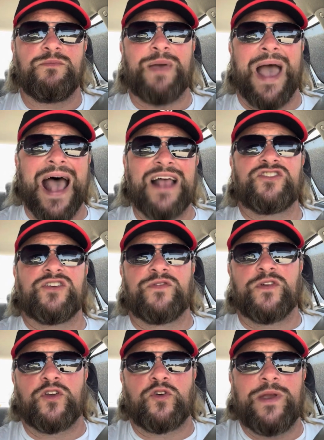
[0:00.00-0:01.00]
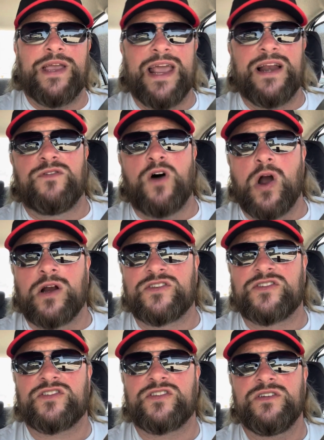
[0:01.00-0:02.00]
passion for the creative
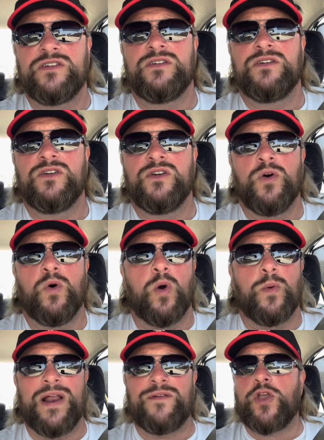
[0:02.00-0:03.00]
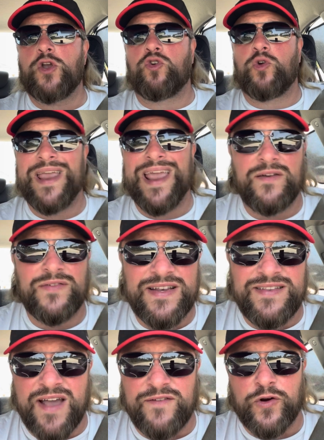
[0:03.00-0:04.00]
arts, or whatever your creative
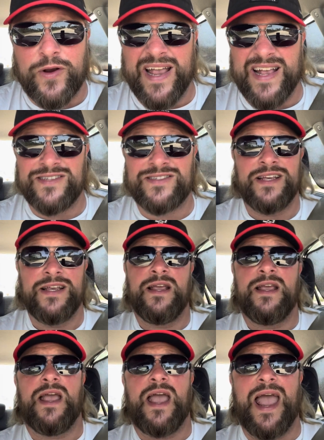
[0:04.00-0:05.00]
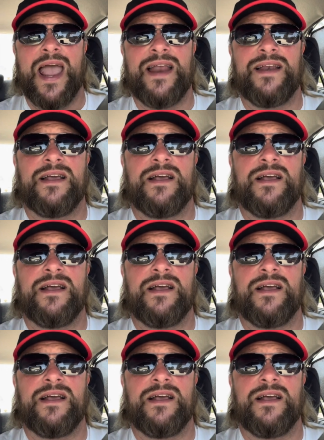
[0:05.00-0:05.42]
endeavor is, and